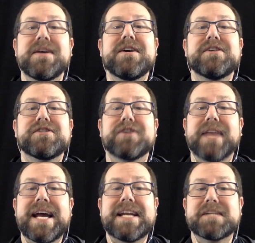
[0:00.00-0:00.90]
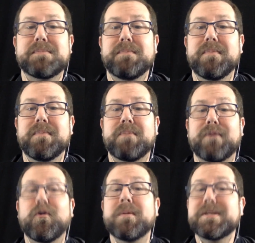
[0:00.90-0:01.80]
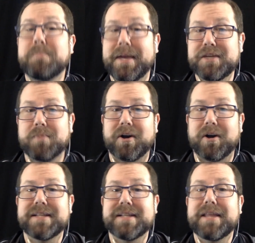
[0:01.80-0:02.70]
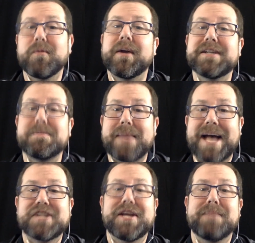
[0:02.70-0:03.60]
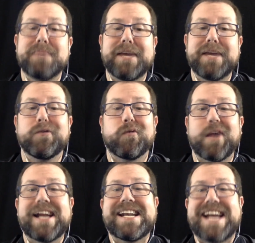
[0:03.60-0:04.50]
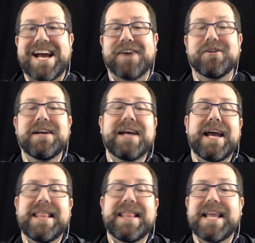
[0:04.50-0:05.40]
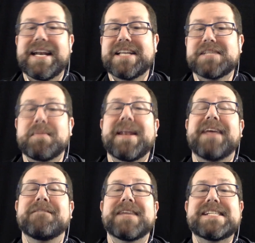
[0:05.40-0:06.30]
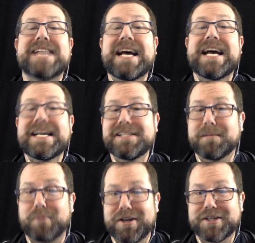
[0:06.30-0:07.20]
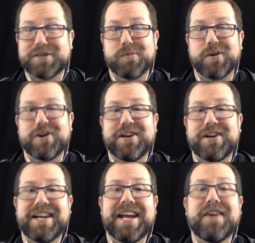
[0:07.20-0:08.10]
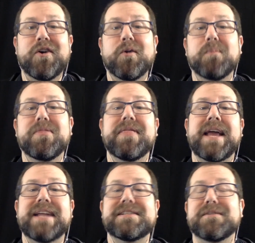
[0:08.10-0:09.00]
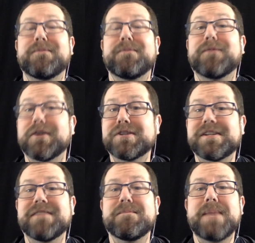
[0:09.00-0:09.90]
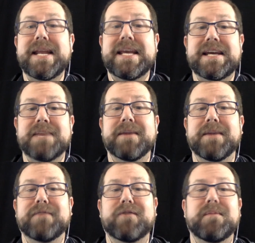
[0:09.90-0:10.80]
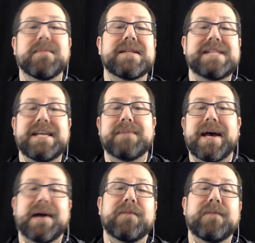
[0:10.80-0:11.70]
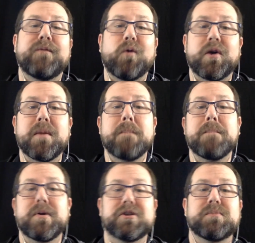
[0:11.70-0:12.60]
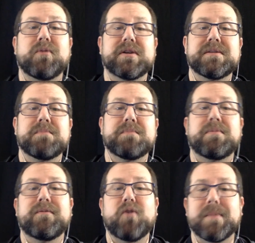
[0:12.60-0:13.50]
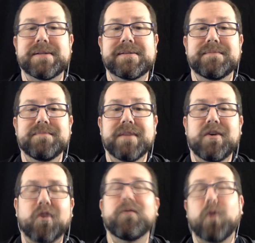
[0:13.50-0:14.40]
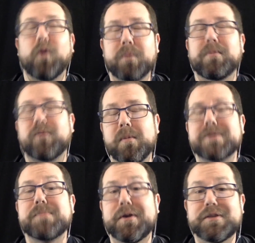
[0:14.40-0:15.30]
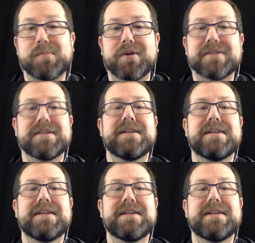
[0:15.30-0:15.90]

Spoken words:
So they had performance benchmarks that they wanted to match and beat right now, and that it has been a fantastic project to work on, and hope that it's the first of many coming from the team at Ford Motorsports Performance, or Ford Performance Motorsports.